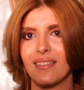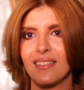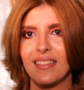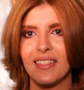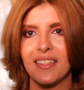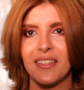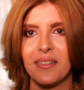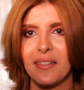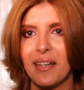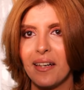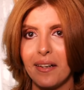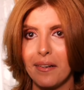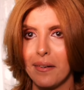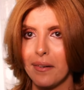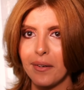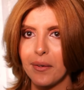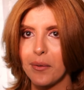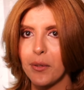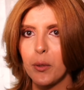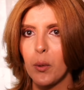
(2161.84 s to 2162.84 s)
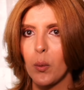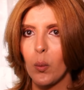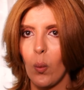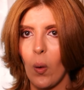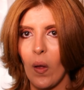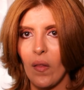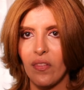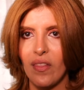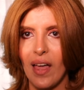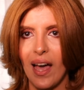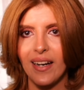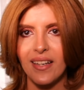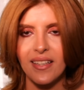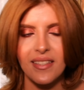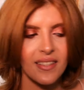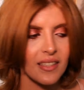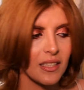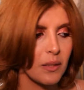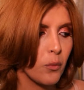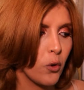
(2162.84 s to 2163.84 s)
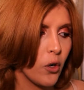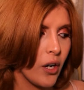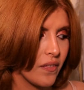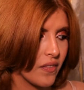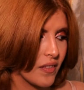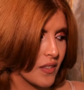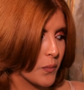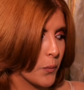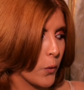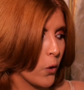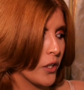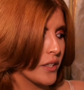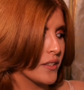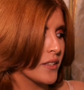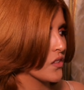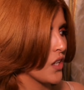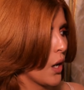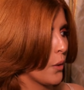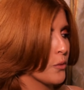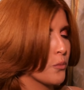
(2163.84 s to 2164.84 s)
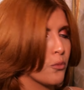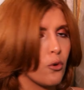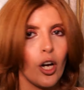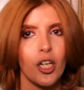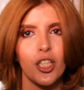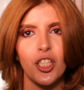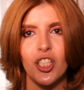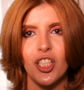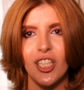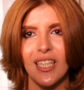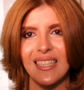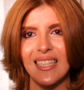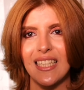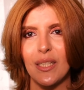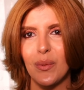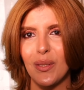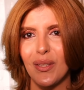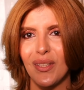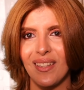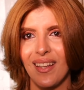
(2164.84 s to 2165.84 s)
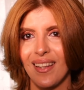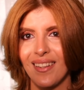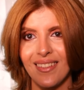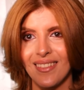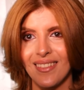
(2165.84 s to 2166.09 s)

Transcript: you know, I don't know what that is anymore at this point. So I would brush and then it would look like